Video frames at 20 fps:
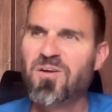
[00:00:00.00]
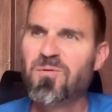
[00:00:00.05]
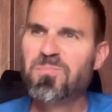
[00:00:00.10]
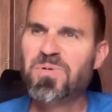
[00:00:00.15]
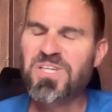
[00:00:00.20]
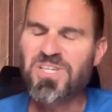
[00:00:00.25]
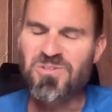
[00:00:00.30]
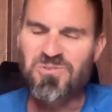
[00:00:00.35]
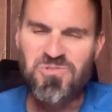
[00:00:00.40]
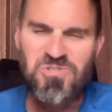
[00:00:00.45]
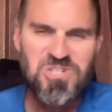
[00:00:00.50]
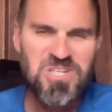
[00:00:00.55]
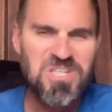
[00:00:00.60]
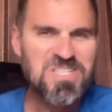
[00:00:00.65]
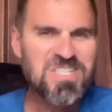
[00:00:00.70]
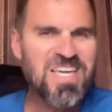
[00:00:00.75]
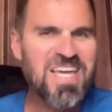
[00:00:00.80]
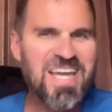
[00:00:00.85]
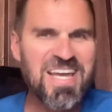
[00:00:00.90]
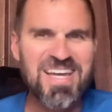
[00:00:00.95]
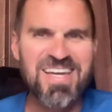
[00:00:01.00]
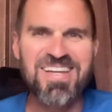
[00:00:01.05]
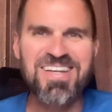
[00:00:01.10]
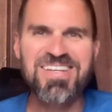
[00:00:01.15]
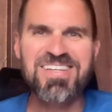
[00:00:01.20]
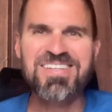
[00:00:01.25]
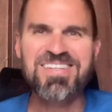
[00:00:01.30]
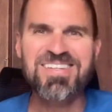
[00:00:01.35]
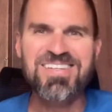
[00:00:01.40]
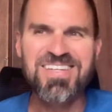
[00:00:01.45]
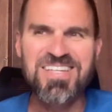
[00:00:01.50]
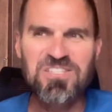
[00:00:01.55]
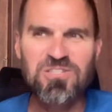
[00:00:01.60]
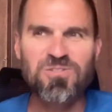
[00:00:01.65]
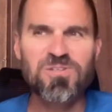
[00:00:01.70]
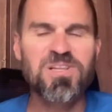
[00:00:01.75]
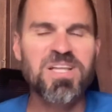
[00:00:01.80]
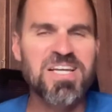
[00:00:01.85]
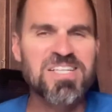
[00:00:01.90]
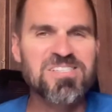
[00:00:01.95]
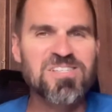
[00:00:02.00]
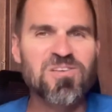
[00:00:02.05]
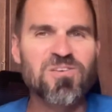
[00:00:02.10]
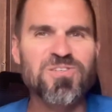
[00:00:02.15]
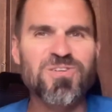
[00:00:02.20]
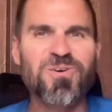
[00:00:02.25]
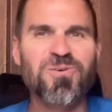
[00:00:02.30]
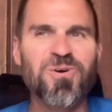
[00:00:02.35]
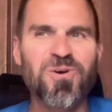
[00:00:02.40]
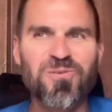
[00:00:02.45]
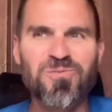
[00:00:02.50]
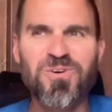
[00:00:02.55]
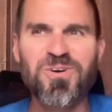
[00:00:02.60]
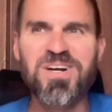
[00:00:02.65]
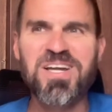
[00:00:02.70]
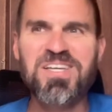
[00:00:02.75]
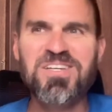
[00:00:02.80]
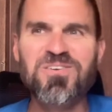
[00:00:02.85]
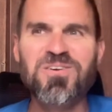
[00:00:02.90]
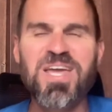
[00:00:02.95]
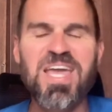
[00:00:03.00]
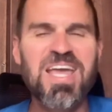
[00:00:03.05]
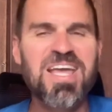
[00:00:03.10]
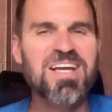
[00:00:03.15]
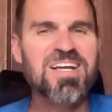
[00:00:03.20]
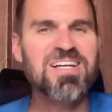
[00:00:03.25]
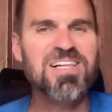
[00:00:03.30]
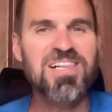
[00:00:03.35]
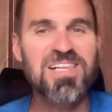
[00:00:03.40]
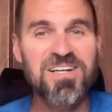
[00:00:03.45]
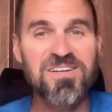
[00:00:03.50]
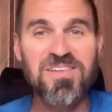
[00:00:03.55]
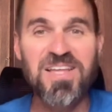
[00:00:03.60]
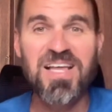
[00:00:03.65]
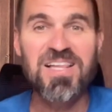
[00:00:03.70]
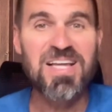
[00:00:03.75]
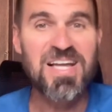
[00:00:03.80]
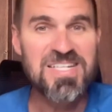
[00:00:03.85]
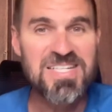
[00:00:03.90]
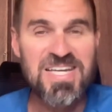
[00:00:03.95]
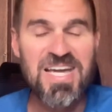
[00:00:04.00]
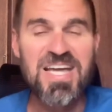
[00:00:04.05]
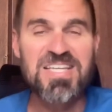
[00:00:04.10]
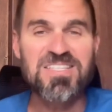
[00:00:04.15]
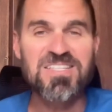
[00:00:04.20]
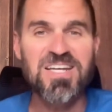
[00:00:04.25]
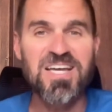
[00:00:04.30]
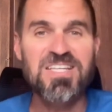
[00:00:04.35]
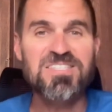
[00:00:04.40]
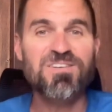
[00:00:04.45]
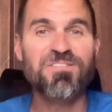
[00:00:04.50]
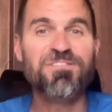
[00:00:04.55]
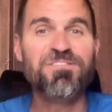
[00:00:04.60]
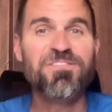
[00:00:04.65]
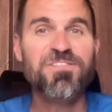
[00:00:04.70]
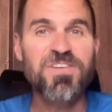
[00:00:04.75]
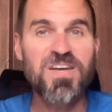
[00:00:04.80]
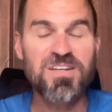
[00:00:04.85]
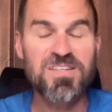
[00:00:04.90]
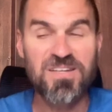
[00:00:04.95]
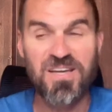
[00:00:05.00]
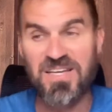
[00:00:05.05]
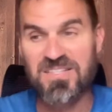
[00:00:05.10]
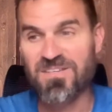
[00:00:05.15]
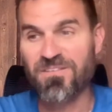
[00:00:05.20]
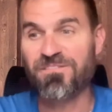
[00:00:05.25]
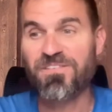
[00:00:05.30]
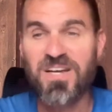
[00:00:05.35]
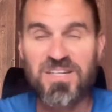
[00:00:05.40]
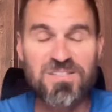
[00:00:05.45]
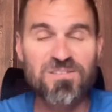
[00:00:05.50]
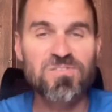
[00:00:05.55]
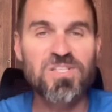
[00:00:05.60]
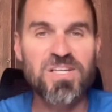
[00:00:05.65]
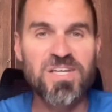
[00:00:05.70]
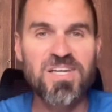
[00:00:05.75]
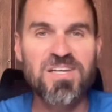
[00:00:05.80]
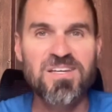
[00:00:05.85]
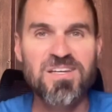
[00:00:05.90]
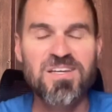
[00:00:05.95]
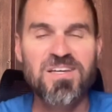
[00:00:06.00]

but you just can't get your legs to turn over and you can't clear that lactic acid as effect, as effectively